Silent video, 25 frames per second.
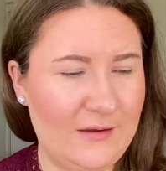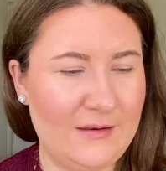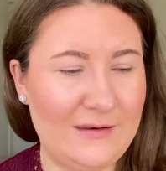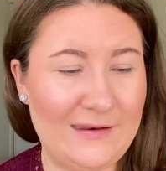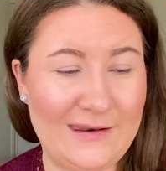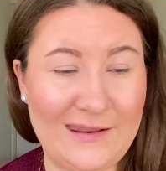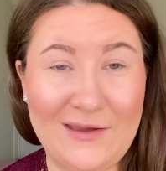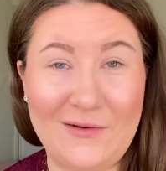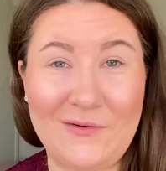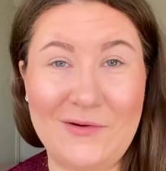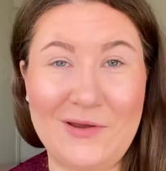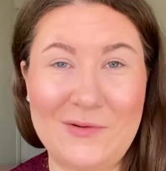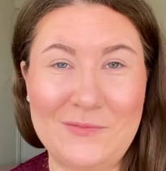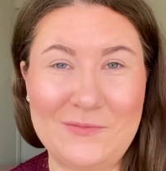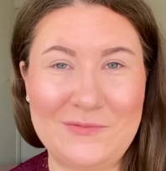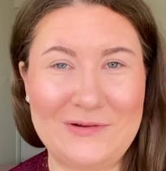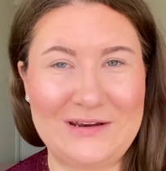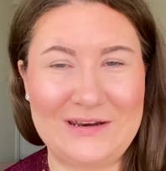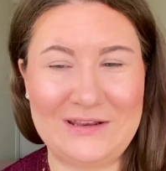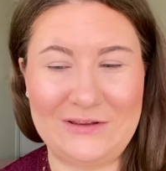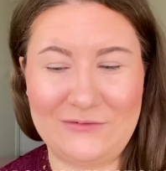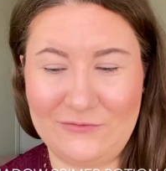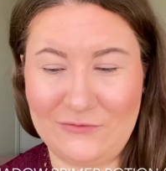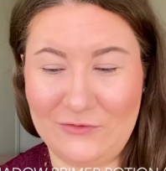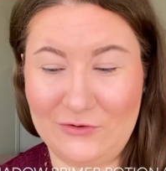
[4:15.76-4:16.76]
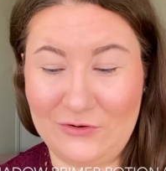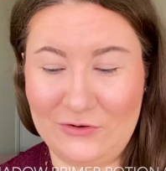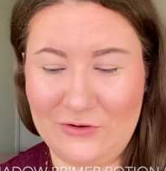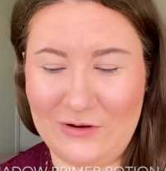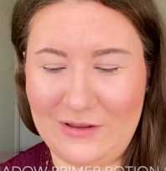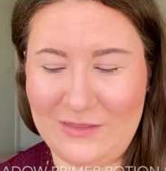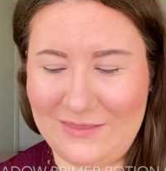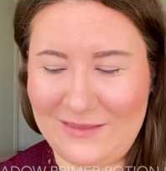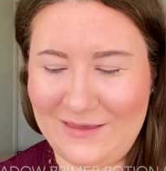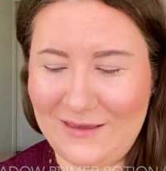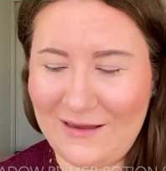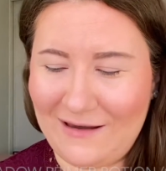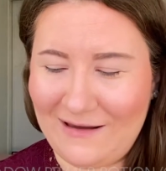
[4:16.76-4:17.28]
Now I'm ready for
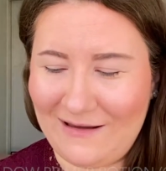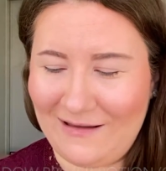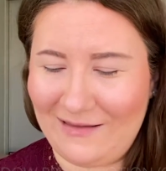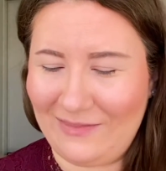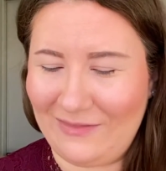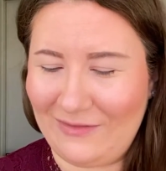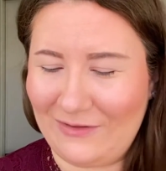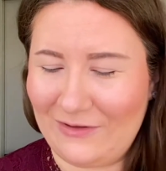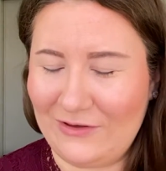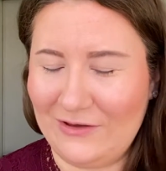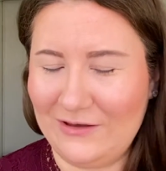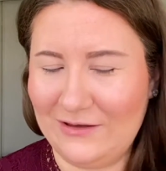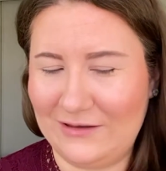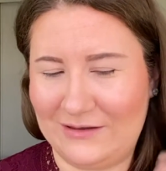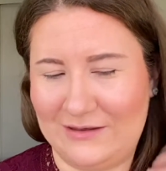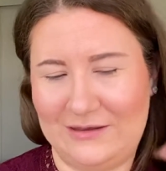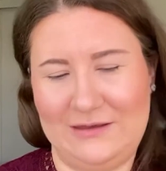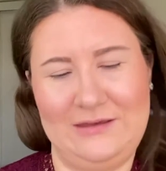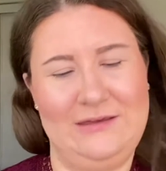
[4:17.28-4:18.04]
the eye look.